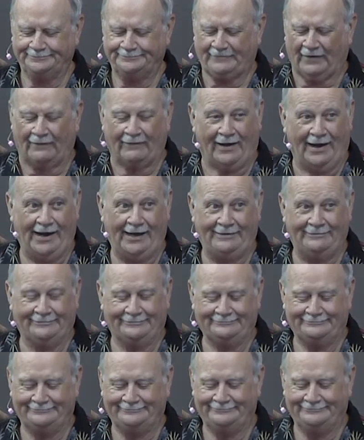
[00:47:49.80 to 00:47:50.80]
Right?
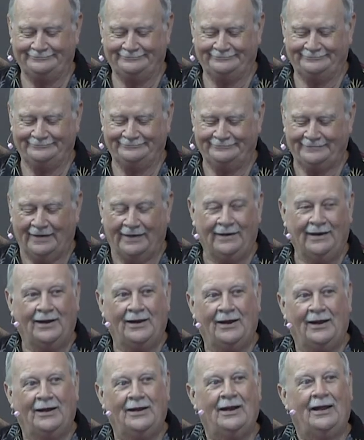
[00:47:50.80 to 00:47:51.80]

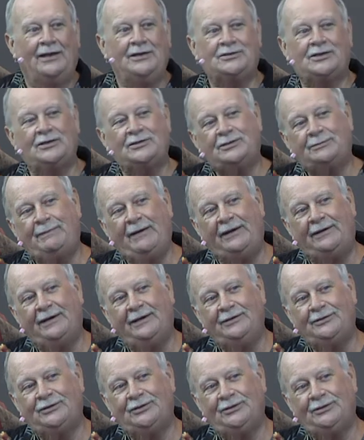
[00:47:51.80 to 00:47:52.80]
Is it
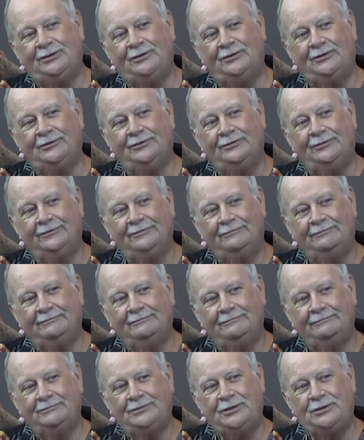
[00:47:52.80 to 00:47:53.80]
speaking to you?
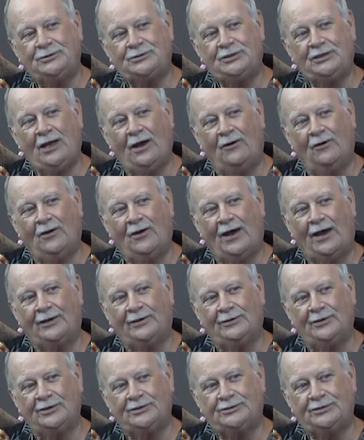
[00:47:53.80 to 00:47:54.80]
Do you see how God
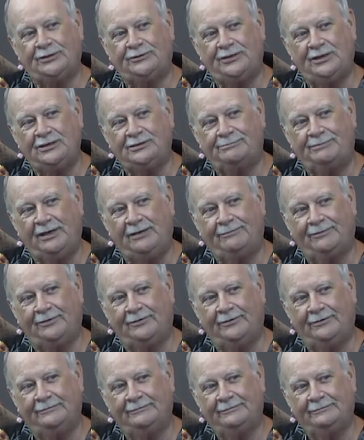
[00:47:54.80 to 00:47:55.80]
looks at these
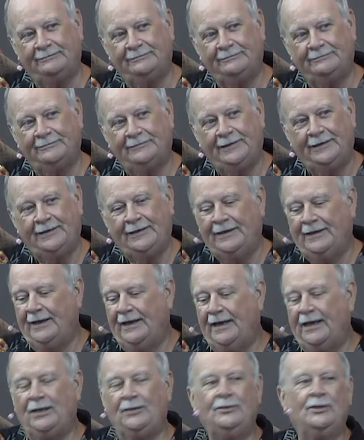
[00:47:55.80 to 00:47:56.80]
people?
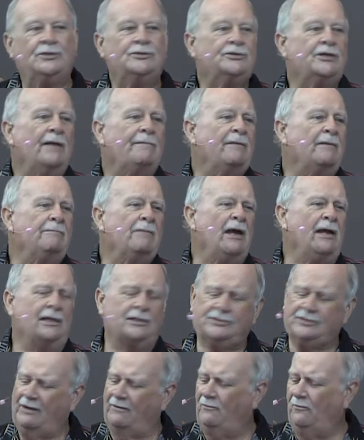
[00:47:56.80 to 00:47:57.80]
He looks up them
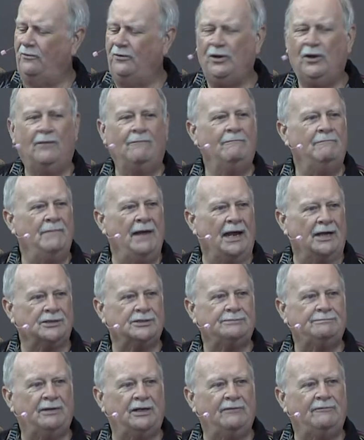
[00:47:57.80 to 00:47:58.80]
as a real
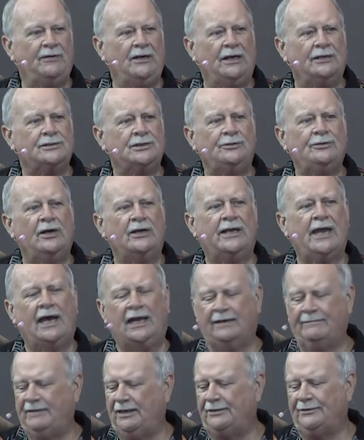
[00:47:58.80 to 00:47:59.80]
mess, but if he doesn't look at
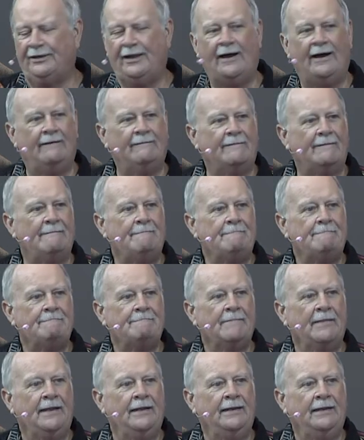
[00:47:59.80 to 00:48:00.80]
them in love
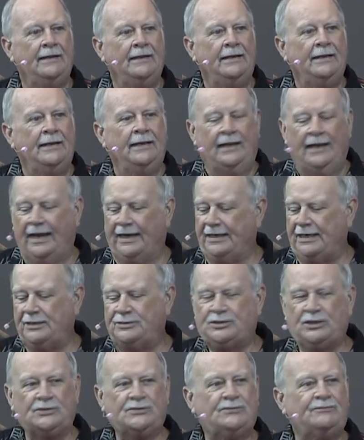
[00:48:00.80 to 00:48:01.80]
and he
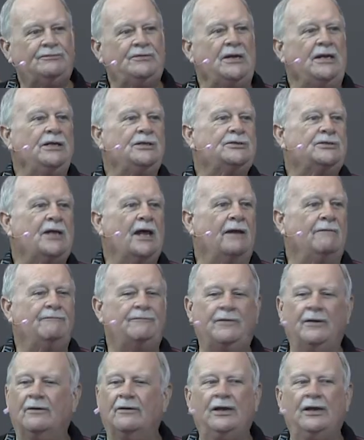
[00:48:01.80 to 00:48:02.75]
just feeds that fear,